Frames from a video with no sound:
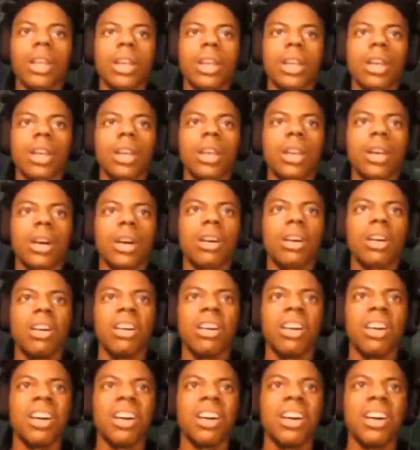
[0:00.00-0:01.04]
dumb? Are you
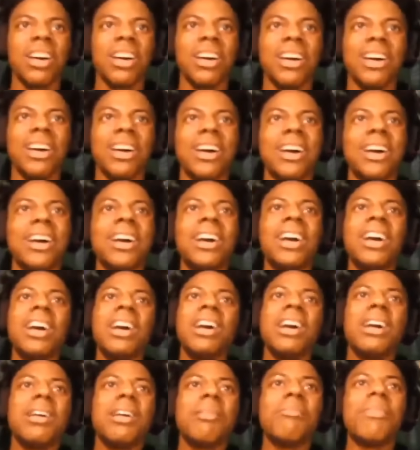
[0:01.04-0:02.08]
that
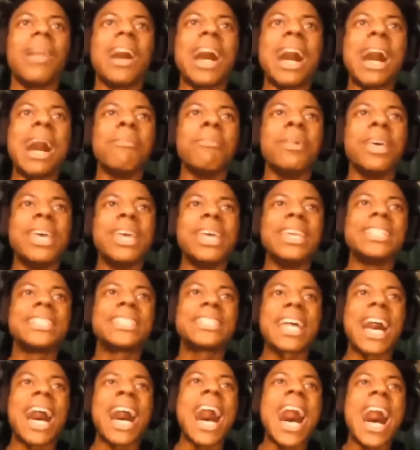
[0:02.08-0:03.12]
stupid? Mommy,
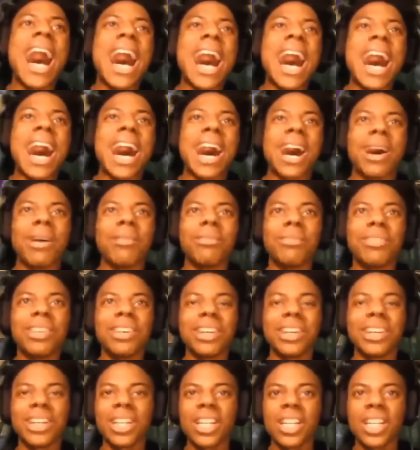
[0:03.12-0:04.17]
stop!
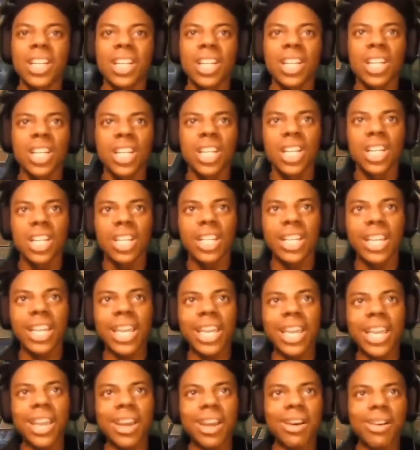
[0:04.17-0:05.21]

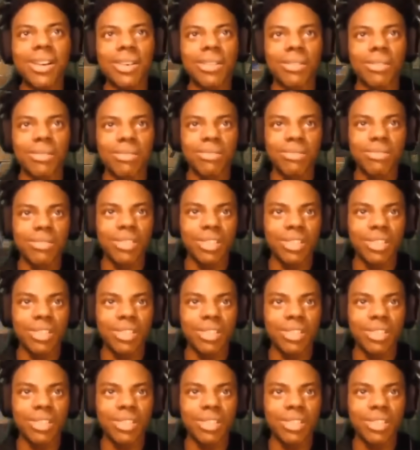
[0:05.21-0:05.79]
Damn!